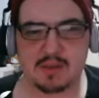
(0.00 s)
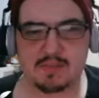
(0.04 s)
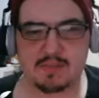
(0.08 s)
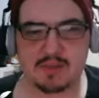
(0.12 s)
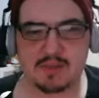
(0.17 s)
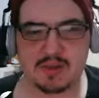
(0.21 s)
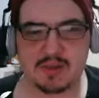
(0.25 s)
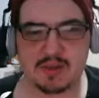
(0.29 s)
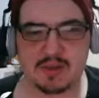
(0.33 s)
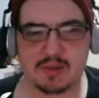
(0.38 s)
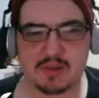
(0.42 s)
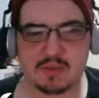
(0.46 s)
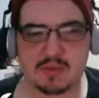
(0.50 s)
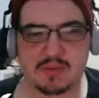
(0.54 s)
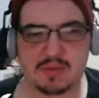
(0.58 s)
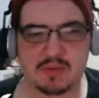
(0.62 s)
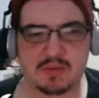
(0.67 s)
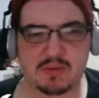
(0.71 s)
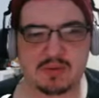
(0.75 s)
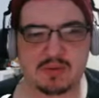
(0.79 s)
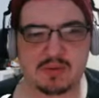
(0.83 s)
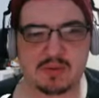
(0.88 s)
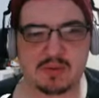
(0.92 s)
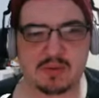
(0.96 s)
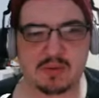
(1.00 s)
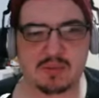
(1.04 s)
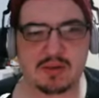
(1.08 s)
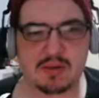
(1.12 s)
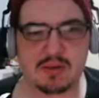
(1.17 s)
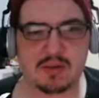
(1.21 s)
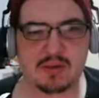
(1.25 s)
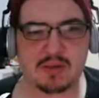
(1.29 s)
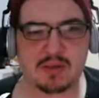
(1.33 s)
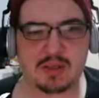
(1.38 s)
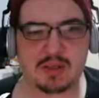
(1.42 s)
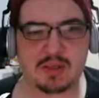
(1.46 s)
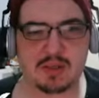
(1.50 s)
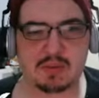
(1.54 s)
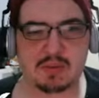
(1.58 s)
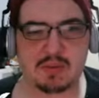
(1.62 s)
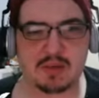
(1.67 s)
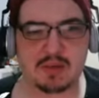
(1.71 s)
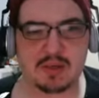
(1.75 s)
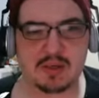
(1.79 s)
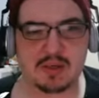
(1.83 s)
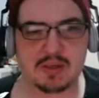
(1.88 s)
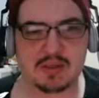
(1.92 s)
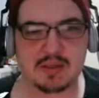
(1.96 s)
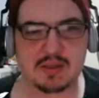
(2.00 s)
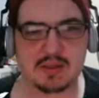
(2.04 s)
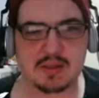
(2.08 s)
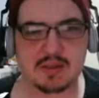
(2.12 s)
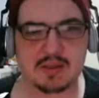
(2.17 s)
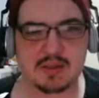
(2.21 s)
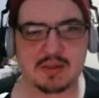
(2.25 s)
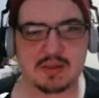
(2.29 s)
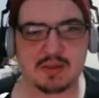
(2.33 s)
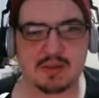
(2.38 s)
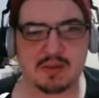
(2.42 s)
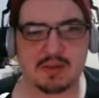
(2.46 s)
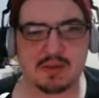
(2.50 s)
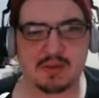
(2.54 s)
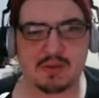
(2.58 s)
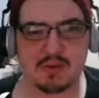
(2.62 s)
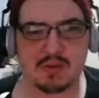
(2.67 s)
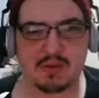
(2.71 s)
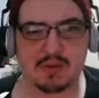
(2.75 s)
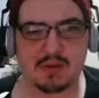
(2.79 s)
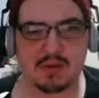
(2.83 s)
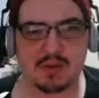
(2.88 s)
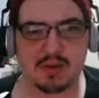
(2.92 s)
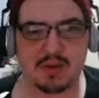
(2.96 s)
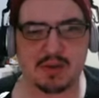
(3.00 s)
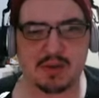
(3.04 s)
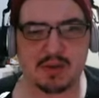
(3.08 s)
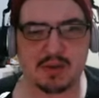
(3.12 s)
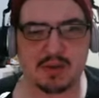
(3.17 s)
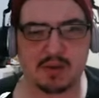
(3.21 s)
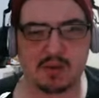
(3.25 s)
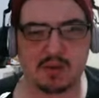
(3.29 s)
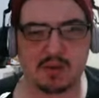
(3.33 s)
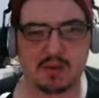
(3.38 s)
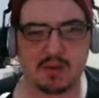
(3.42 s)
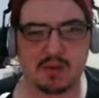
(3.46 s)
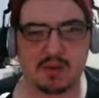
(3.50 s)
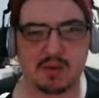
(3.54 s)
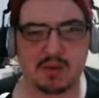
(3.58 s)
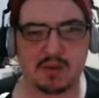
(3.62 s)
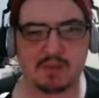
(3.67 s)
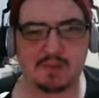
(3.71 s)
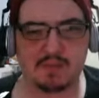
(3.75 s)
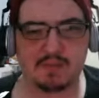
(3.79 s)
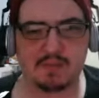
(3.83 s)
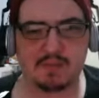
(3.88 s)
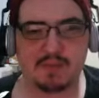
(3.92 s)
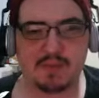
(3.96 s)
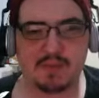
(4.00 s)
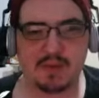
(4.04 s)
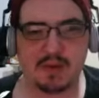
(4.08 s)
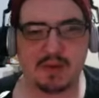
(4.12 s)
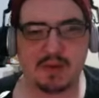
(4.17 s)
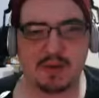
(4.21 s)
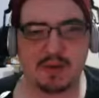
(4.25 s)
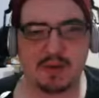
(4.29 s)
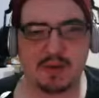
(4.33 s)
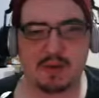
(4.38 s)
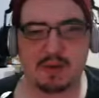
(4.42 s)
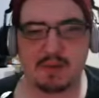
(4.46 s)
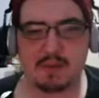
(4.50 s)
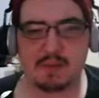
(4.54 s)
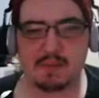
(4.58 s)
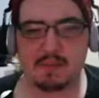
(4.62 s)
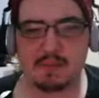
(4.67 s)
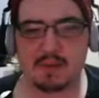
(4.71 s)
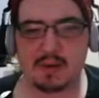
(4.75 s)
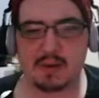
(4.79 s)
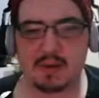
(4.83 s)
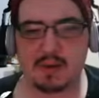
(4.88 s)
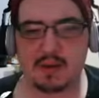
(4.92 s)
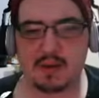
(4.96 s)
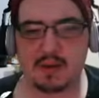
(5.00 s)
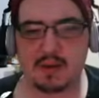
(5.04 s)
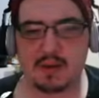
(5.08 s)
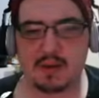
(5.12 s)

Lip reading: in terms of streaming, just because of other things going on. But